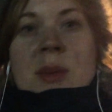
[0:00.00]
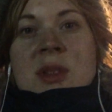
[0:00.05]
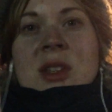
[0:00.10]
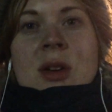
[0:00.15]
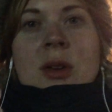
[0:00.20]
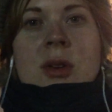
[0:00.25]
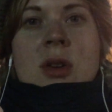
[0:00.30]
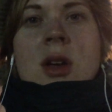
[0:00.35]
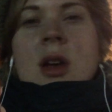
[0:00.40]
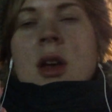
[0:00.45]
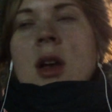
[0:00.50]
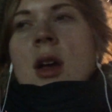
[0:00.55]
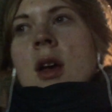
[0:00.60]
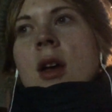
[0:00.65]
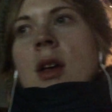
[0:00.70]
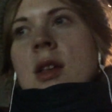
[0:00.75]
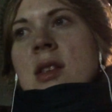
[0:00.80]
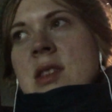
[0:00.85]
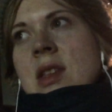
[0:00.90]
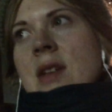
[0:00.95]
Episode
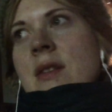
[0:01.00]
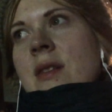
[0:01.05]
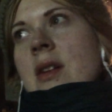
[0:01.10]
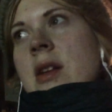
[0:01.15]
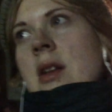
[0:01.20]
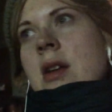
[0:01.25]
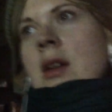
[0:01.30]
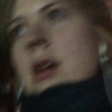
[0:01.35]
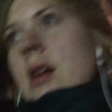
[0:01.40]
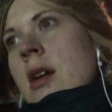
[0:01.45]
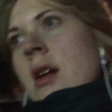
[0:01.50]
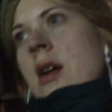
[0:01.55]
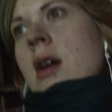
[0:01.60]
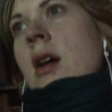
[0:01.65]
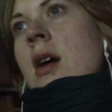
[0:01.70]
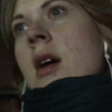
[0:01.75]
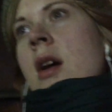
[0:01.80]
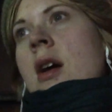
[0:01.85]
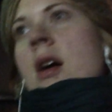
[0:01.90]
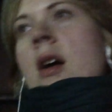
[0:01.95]
7
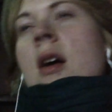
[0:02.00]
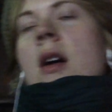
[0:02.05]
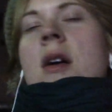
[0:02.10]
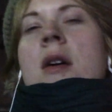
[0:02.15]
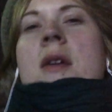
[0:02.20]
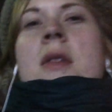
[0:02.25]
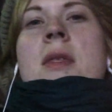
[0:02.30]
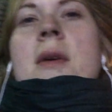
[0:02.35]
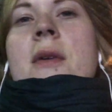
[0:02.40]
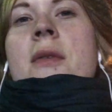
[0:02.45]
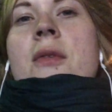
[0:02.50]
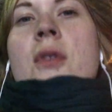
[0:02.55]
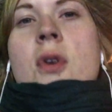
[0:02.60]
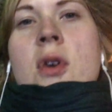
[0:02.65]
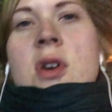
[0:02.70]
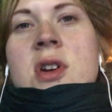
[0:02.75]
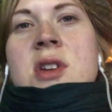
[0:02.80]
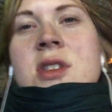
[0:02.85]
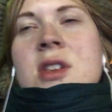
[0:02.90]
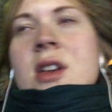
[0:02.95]
The
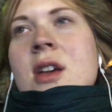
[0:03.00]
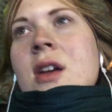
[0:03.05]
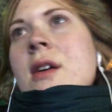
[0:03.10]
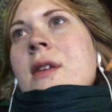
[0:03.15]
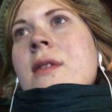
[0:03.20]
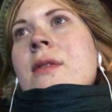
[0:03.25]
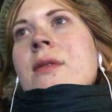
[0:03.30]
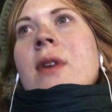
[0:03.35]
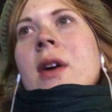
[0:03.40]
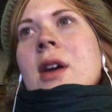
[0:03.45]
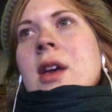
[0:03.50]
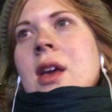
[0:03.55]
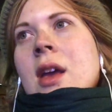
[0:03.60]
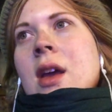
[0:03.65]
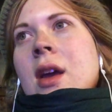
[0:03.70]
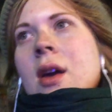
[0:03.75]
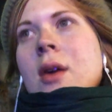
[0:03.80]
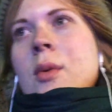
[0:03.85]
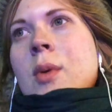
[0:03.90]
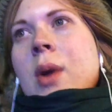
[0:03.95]
Force
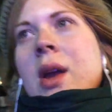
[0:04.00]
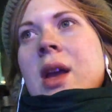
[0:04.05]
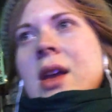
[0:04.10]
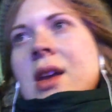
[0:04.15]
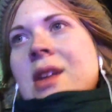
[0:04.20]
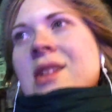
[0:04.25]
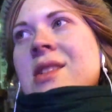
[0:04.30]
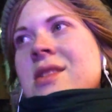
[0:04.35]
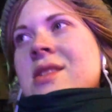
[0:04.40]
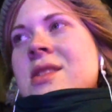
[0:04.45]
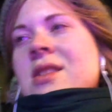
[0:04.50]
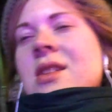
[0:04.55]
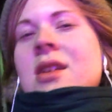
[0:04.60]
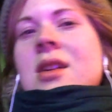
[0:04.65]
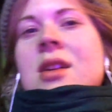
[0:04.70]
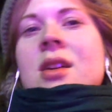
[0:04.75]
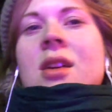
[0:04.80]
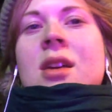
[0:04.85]
fucking awakens.